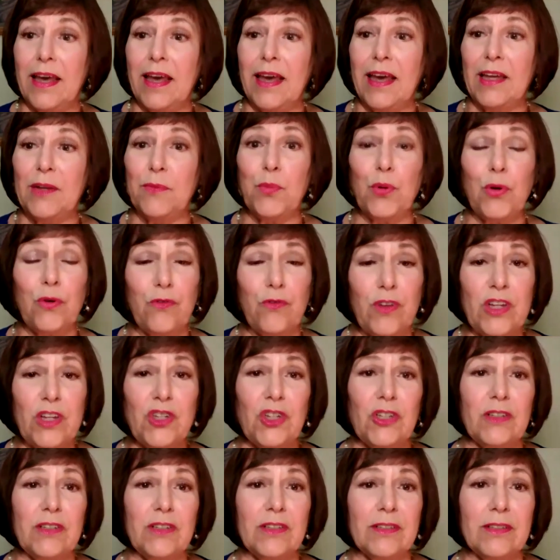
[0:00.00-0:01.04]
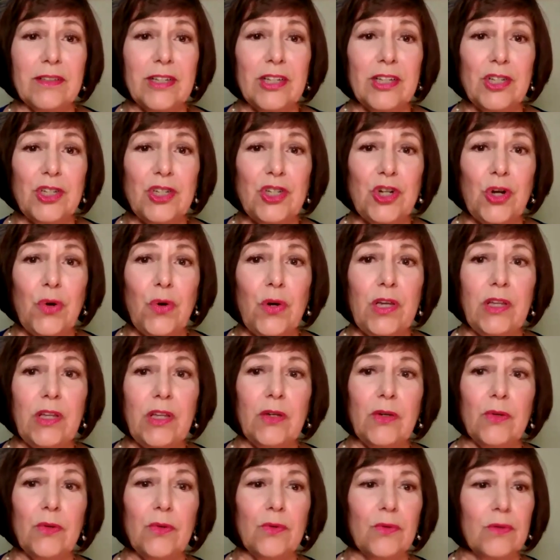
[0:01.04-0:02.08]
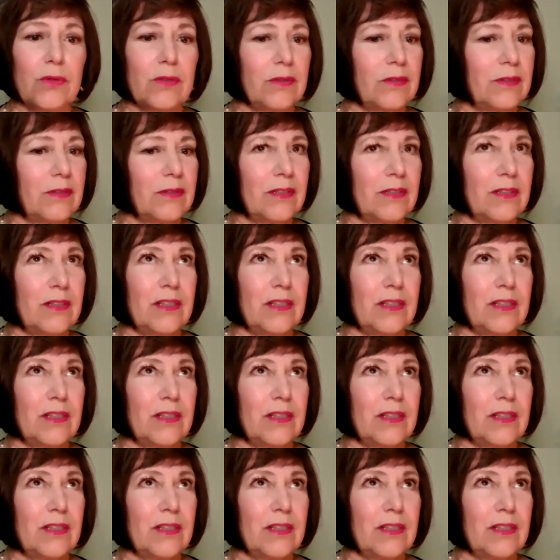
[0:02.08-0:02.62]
and provision and showing you